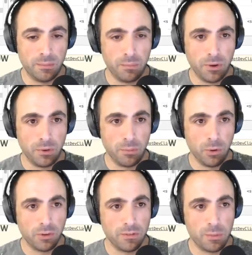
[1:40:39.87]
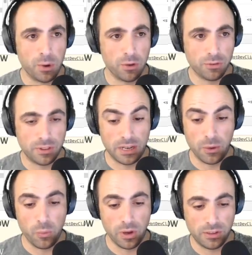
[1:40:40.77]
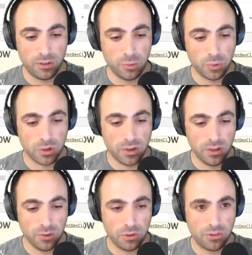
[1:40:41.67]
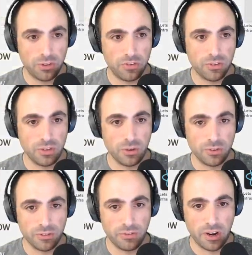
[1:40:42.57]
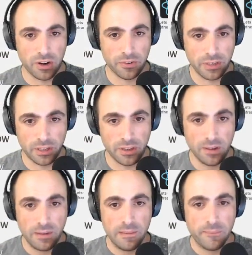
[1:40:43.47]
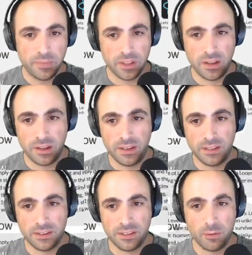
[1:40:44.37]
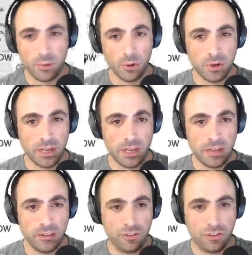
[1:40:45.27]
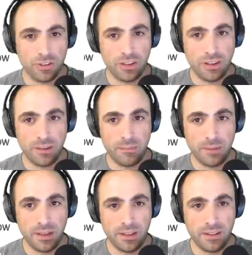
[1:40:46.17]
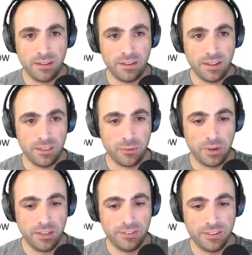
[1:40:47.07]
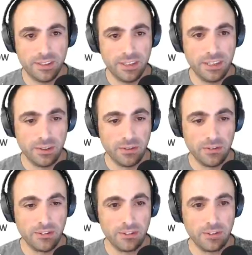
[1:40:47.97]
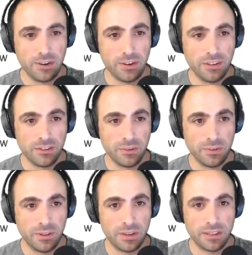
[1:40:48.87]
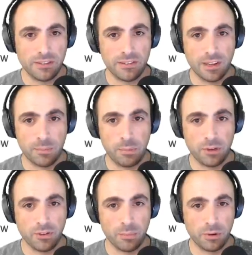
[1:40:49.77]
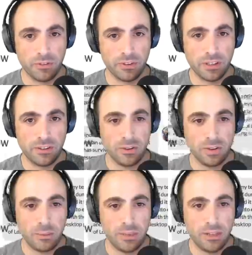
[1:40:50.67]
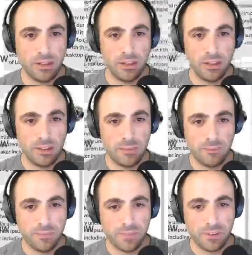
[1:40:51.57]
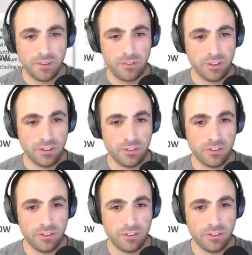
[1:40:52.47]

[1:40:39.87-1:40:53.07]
most of the browsers that I want it to work on, which is Safari, Internet Explorer, Edge, and the rest. This is Safari. So look at this, like pixel perfect. You know what I mean? You see this?